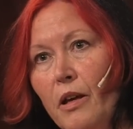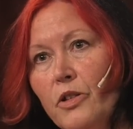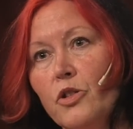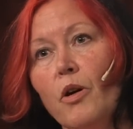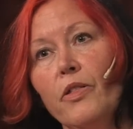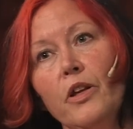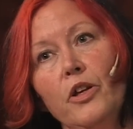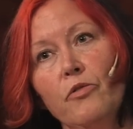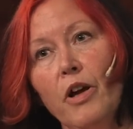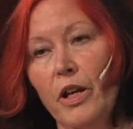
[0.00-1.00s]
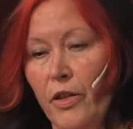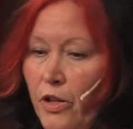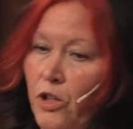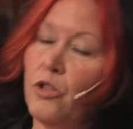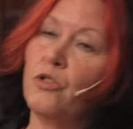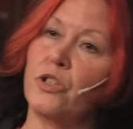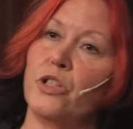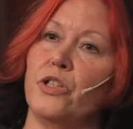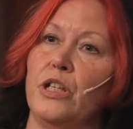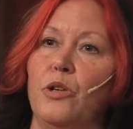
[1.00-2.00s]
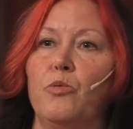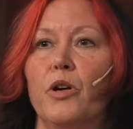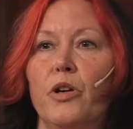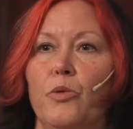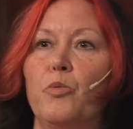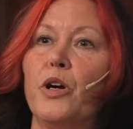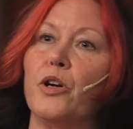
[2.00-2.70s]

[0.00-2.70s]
So I think you're right. I think you look to see where